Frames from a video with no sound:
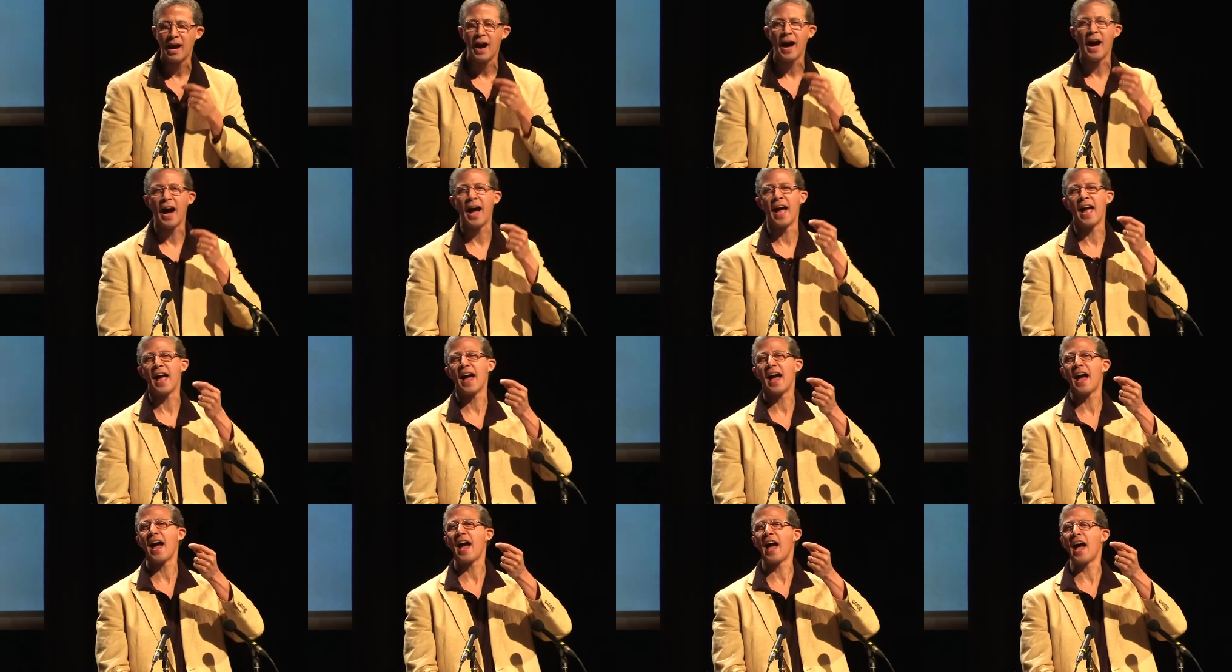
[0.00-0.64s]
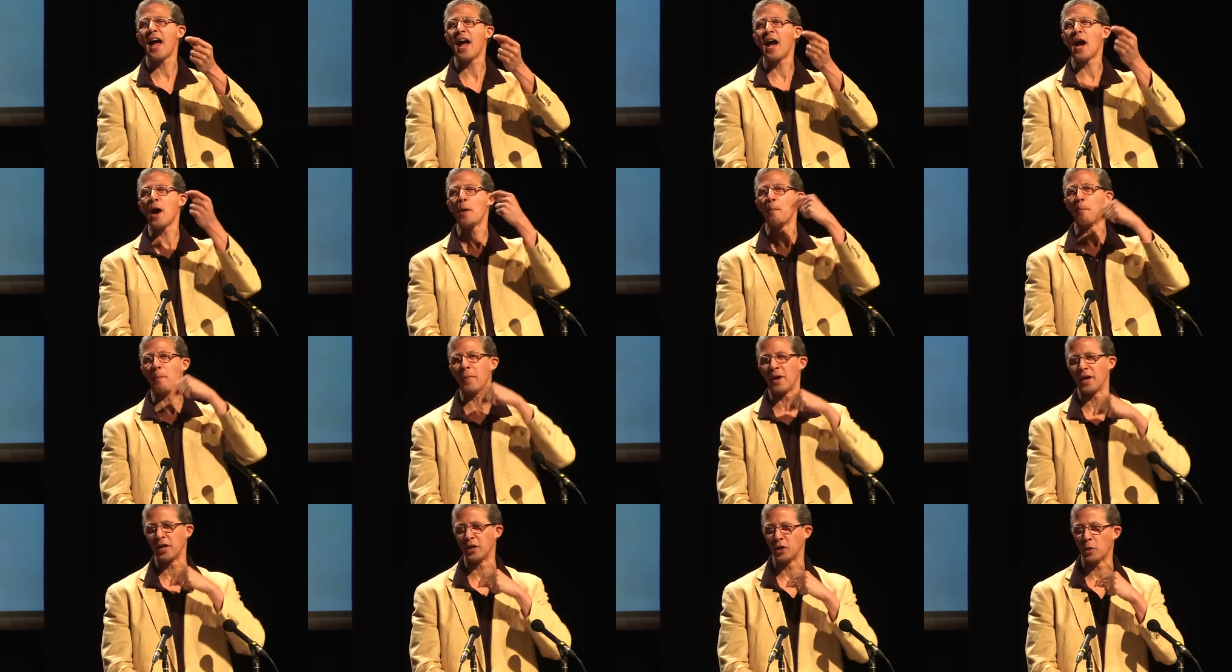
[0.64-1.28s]
I
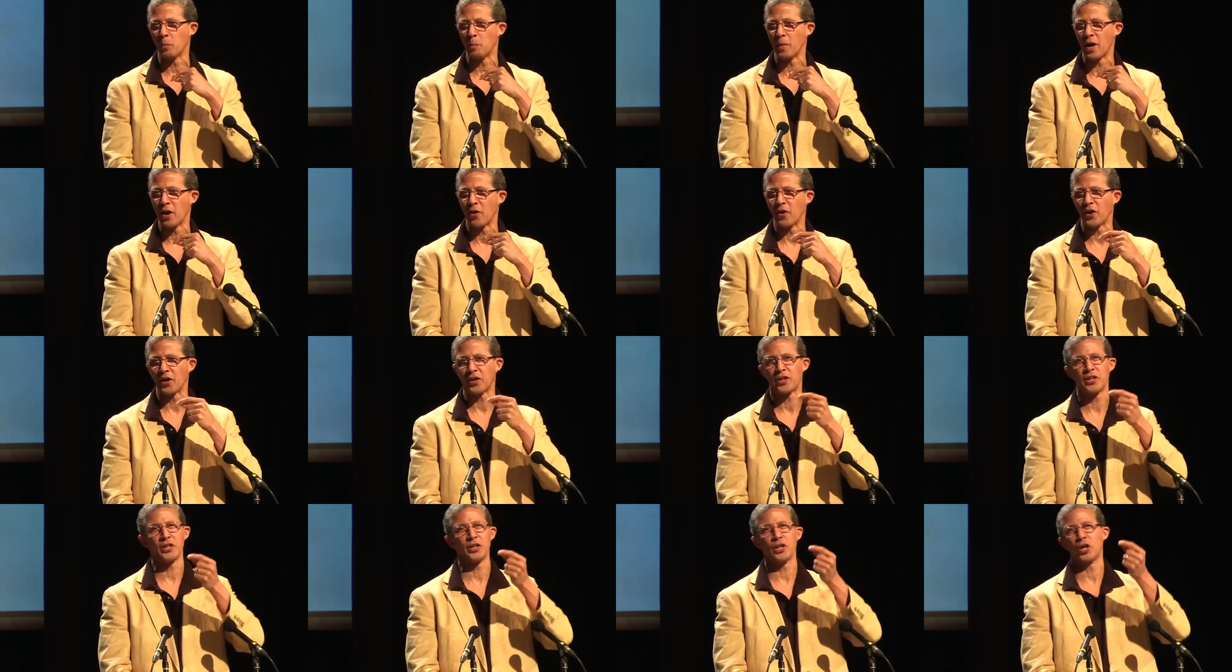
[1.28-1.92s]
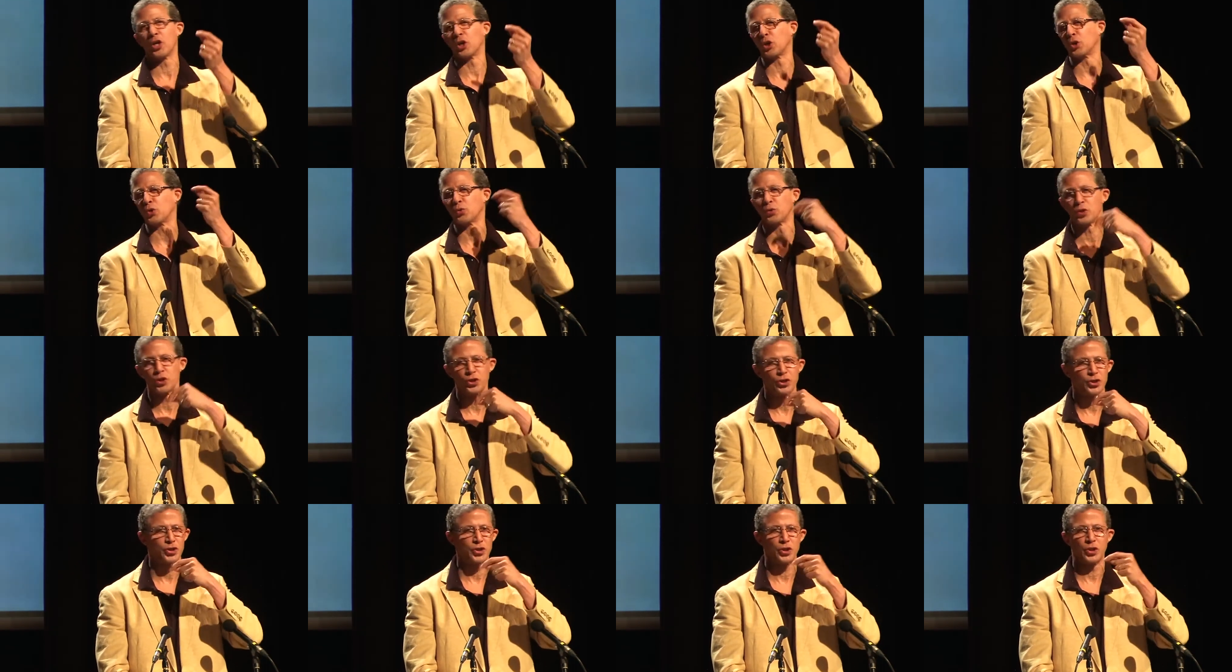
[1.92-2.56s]
am an American, a
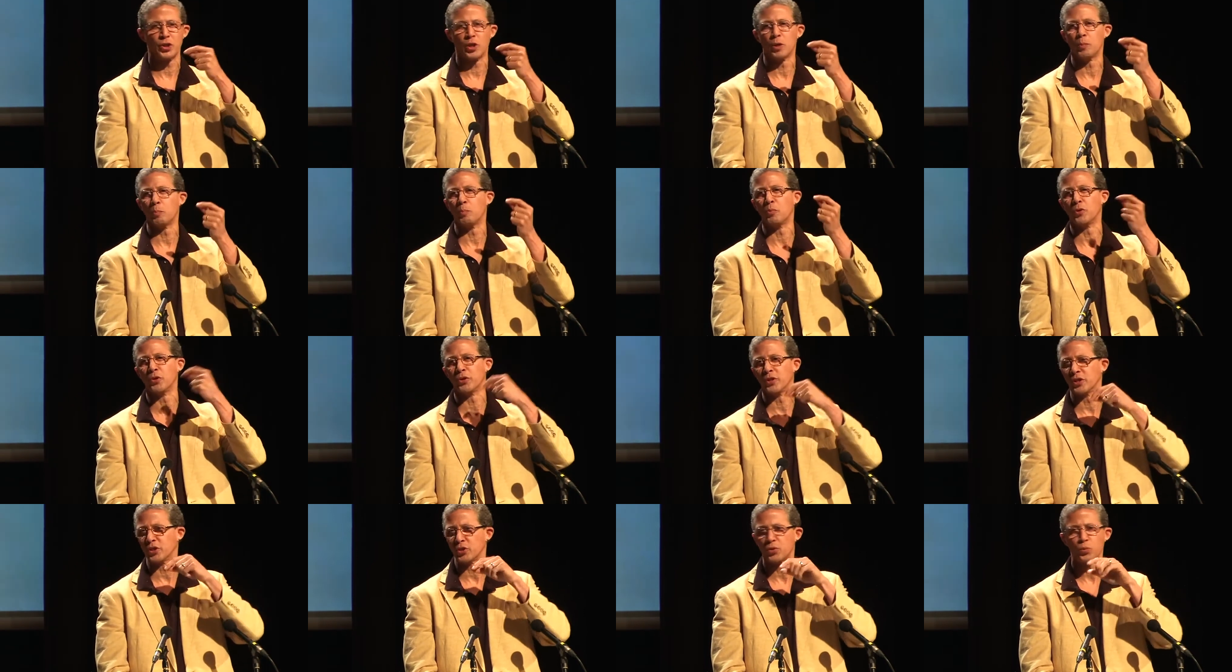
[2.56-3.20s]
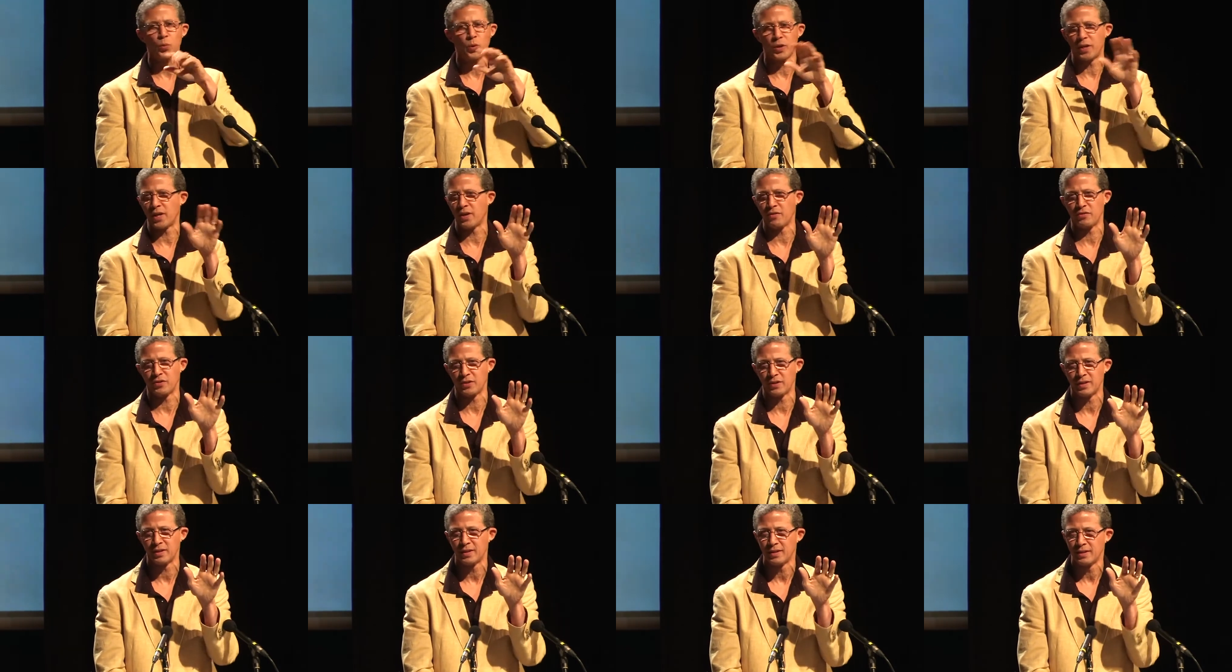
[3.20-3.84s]
Christian, a Buddhist,
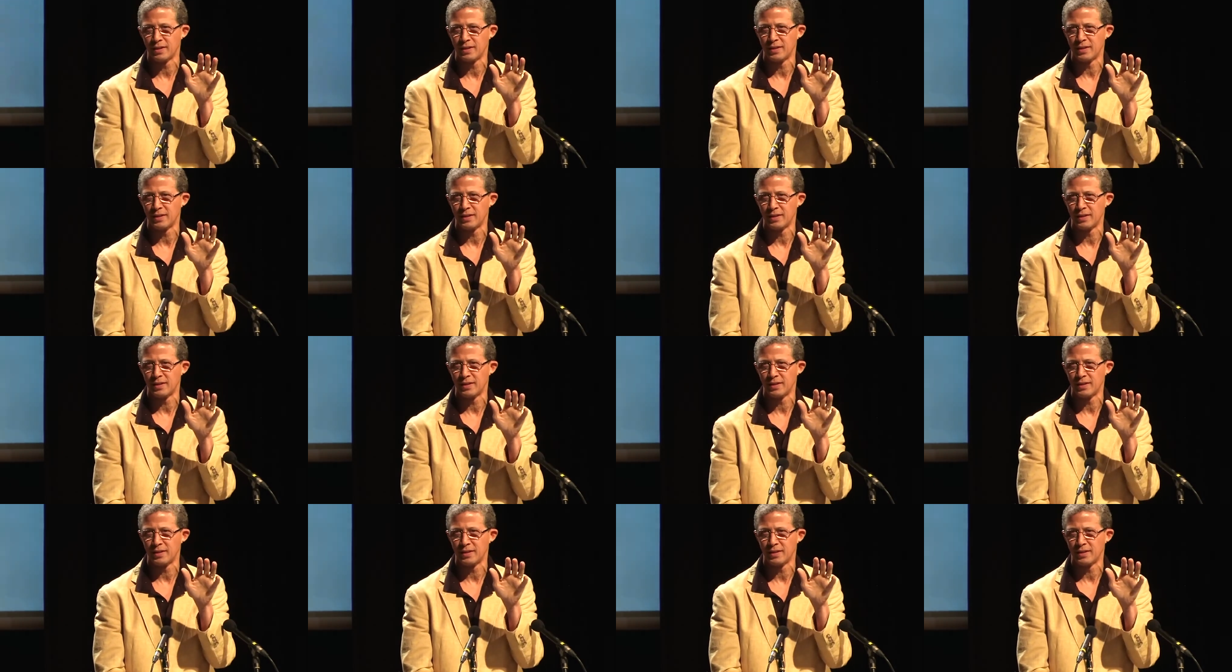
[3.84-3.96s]
whatever.